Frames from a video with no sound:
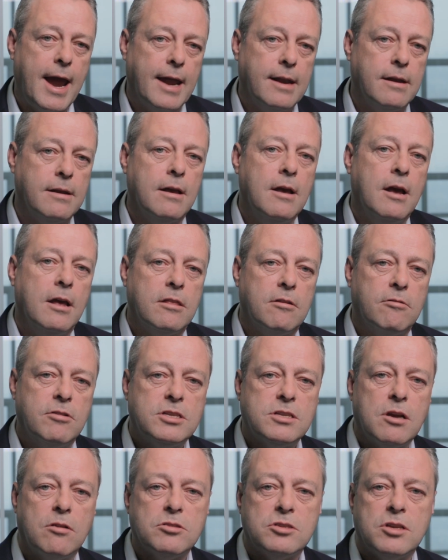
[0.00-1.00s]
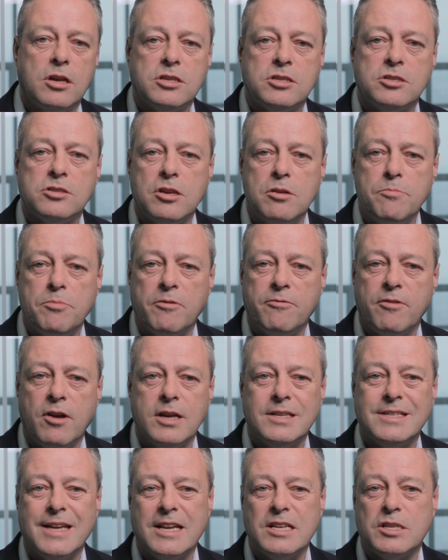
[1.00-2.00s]
and the results are
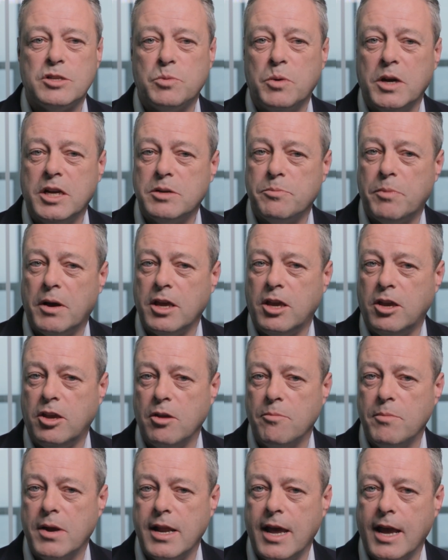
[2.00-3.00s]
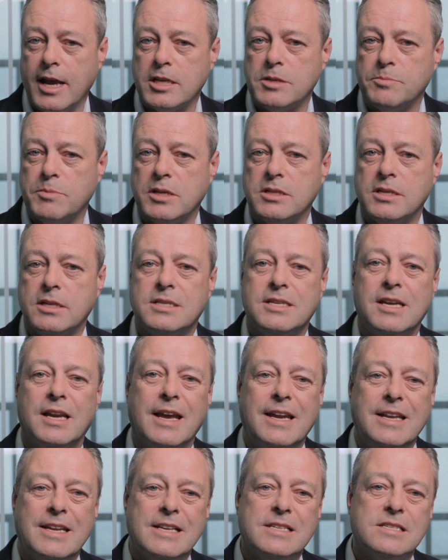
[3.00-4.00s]
supervised and tweaked by human experts
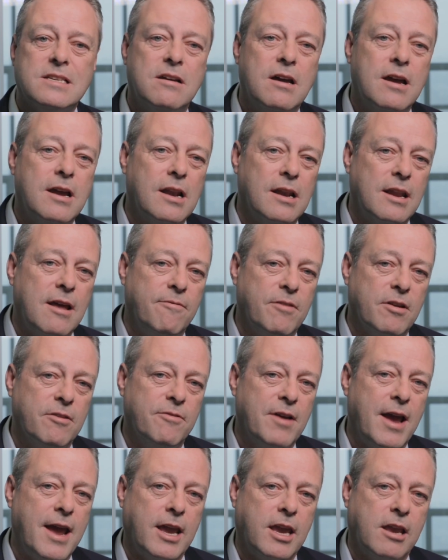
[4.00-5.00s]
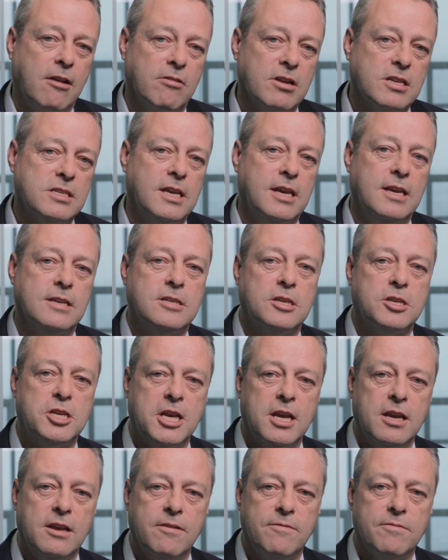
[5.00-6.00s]
until a desired level of accuracy is
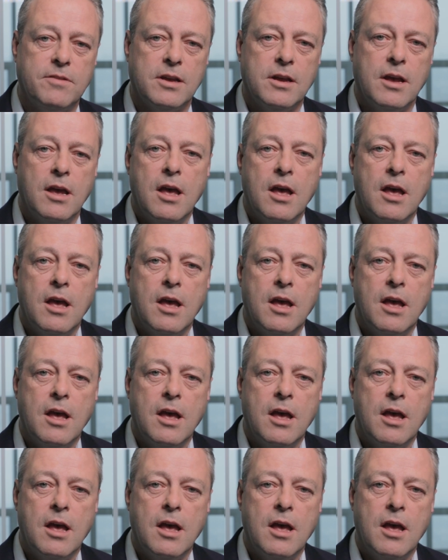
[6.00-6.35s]
achieved.